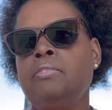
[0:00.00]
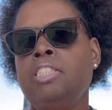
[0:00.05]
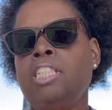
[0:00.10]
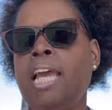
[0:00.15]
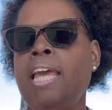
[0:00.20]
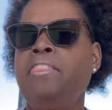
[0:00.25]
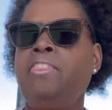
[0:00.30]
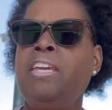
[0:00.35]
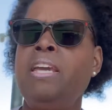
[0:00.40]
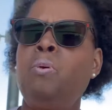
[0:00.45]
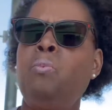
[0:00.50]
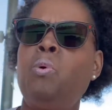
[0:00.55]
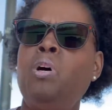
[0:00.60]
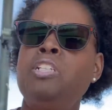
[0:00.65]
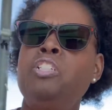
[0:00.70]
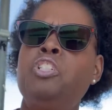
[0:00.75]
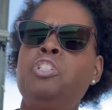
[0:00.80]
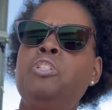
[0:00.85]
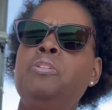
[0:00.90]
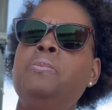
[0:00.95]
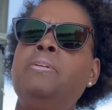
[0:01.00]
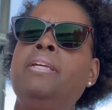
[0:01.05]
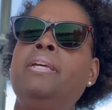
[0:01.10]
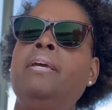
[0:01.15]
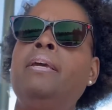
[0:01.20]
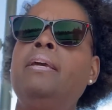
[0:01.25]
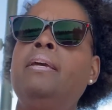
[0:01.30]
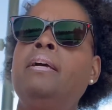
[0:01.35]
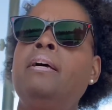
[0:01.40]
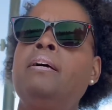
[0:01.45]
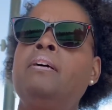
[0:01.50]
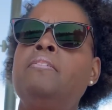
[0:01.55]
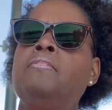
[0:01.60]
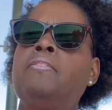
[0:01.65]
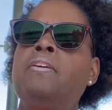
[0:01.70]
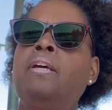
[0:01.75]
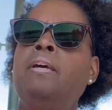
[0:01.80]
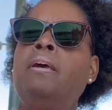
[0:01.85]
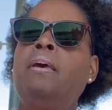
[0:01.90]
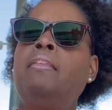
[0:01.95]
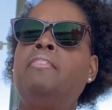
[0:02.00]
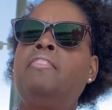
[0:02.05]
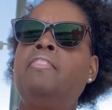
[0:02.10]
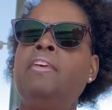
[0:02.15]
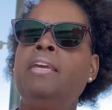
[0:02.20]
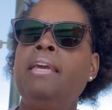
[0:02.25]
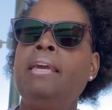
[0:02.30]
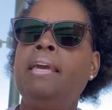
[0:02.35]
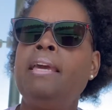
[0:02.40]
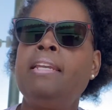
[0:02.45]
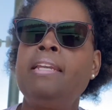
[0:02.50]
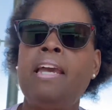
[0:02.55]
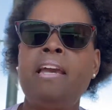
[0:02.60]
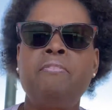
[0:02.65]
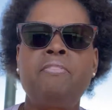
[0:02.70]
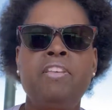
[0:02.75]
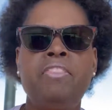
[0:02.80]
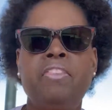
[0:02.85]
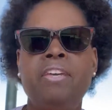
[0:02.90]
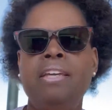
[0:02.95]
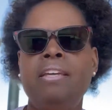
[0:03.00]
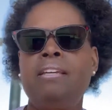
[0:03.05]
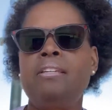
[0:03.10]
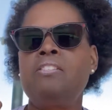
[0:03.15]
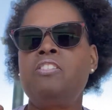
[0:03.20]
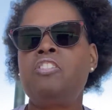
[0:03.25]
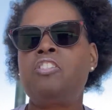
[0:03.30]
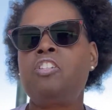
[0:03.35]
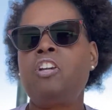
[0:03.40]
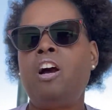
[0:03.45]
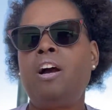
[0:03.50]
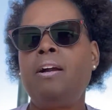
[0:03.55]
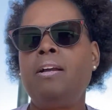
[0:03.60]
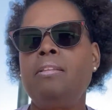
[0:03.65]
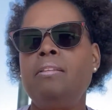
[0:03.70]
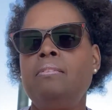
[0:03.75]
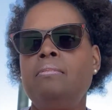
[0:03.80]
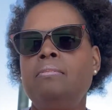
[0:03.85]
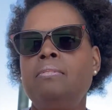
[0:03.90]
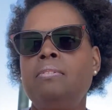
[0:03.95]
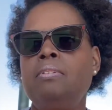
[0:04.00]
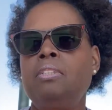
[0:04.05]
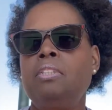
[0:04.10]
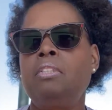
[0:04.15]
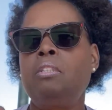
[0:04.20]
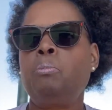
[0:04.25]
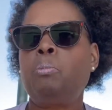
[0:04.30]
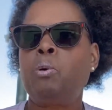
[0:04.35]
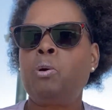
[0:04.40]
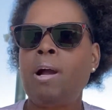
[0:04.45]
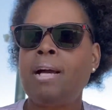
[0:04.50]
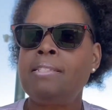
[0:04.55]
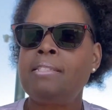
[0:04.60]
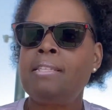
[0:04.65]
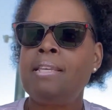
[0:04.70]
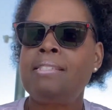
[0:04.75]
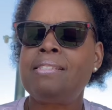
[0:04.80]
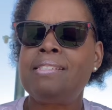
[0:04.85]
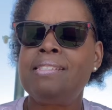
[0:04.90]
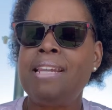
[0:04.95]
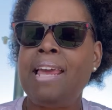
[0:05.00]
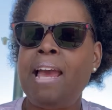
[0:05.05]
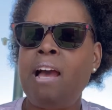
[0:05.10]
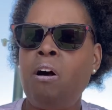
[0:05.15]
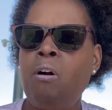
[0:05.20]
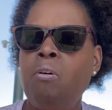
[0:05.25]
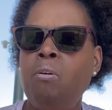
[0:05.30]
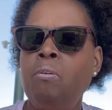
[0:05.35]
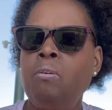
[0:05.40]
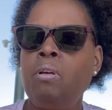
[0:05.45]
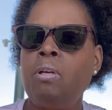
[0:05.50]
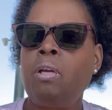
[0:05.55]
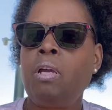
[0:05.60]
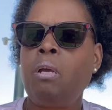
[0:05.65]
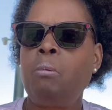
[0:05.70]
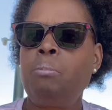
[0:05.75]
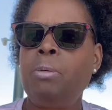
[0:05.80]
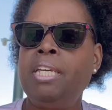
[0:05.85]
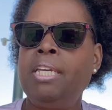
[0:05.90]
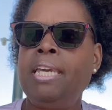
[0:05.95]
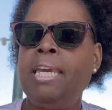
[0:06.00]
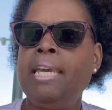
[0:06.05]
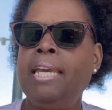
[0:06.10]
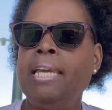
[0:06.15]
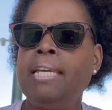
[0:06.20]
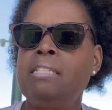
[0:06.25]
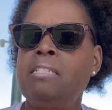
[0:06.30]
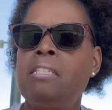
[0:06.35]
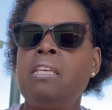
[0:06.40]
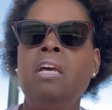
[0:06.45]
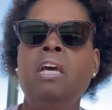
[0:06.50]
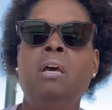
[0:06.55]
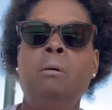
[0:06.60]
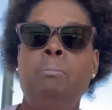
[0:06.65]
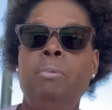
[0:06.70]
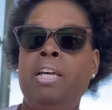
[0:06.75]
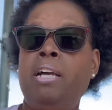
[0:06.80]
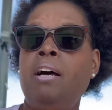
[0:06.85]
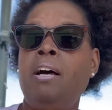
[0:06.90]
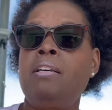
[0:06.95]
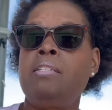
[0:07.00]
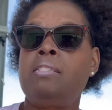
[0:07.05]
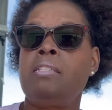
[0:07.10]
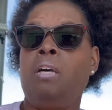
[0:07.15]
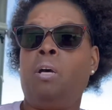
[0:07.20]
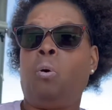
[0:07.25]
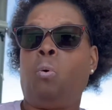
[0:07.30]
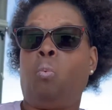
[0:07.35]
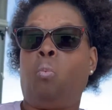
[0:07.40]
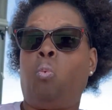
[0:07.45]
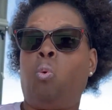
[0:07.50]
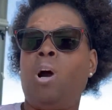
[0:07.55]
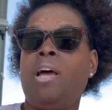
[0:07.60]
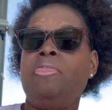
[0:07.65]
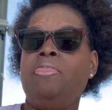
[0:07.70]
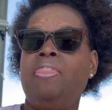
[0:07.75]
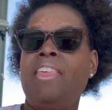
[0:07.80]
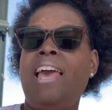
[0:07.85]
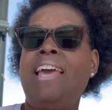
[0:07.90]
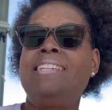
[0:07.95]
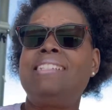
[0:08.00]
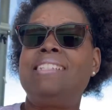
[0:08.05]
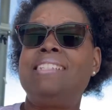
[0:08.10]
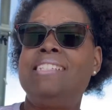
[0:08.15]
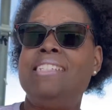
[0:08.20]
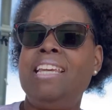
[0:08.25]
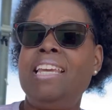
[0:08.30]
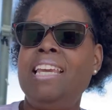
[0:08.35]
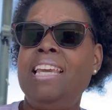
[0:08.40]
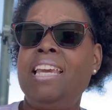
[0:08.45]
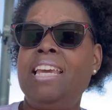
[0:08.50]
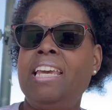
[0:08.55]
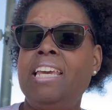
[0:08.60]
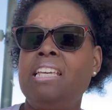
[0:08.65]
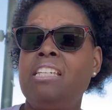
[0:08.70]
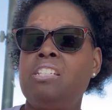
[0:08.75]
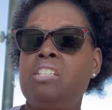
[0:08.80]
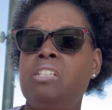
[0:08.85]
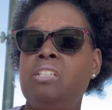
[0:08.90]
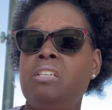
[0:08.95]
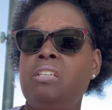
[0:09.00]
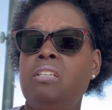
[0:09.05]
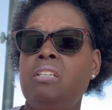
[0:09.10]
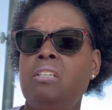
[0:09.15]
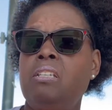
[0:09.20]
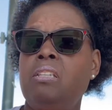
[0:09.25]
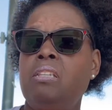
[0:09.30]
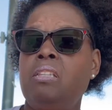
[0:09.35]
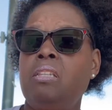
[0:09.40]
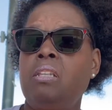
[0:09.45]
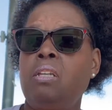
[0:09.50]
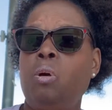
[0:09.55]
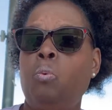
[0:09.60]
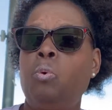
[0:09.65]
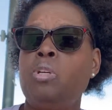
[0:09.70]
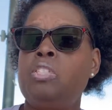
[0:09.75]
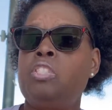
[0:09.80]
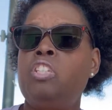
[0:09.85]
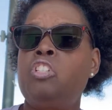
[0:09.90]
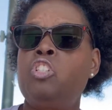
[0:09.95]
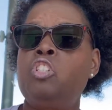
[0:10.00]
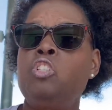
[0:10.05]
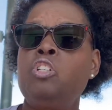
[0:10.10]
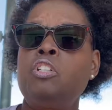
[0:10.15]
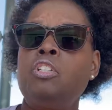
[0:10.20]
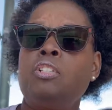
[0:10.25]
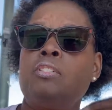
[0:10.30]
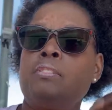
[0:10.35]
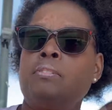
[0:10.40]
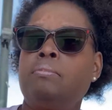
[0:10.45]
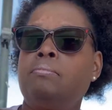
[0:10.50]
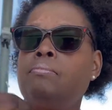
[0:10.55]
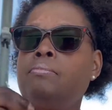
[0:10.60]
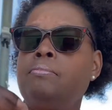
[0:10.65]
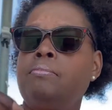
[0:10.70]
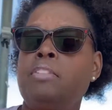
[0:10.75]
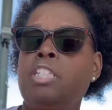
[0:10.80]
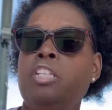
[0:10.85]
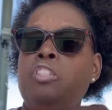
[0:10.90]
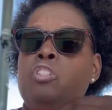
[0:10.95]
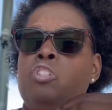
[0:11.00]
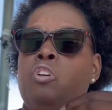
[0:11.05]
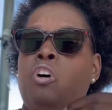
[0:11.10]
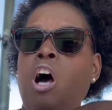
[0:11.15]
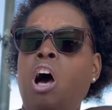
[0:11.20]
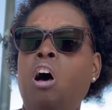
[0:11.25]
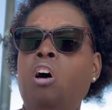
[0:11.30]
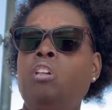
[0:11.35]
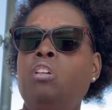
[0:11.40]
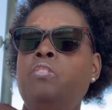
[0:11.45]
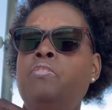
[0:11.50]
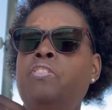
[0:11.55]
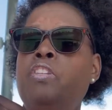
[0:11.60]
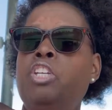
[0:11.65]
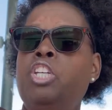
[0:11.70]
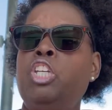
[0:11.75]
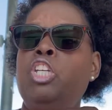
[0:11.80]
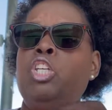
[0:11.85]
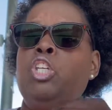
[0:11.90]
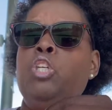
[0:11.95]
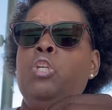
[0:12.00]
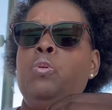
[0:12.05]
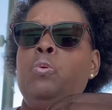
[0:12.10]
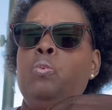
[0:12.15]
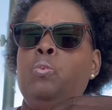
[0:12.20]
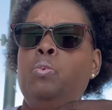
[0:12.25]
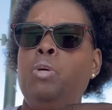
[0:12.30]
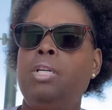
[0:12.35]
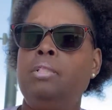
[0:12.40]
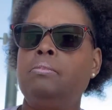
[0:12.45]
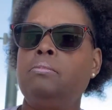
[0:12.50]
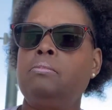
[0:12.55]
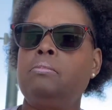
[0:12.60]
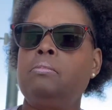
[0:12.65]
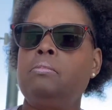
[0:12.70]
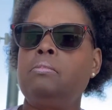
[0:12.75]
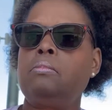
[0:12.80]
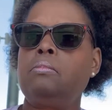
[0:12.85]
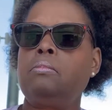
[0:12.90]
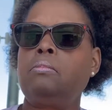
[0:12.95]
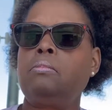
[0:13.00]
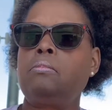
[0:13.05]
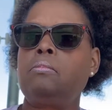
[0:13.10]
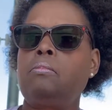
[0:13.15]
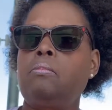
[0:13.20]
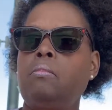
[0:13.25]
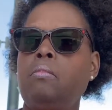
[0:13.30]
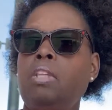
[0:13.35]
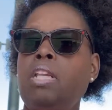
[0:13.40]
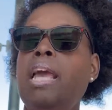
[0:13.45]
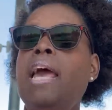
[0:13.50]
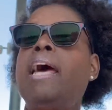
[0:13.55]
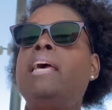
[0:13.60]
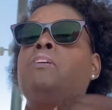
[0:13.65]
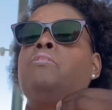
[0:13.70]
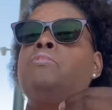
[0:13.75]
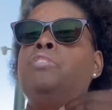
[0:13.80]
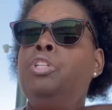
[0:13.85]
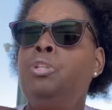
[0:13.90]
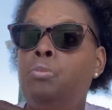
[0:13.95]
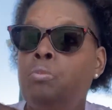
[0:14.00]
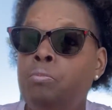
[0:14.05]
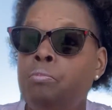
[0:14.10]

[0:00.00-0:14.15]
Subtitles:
And then once you give, then everything can start. The process now begins. Because what that did was it took all of the you out of you.